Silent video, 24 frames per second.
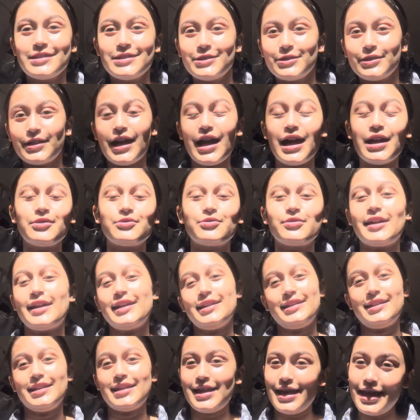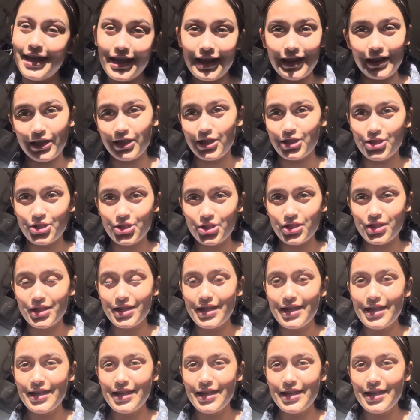you can't write the English.